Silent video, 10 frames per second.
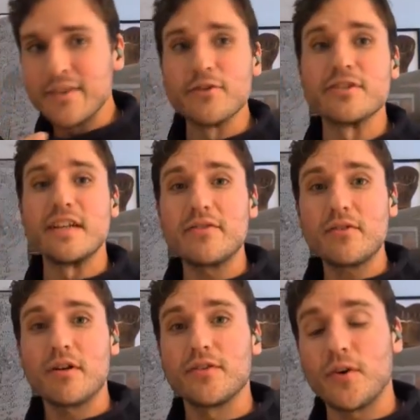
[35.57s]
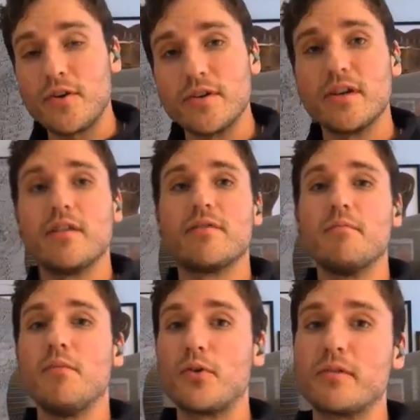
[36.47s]
There's another alternative
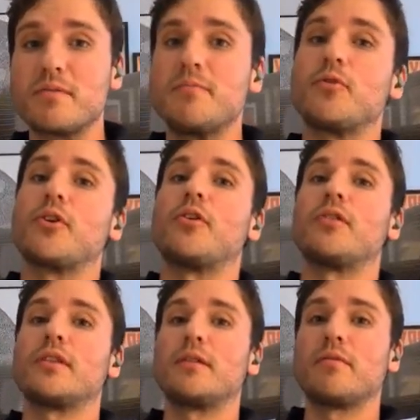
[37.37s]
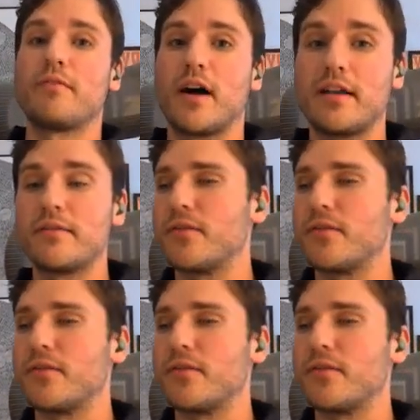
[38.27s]
that most people currently provide.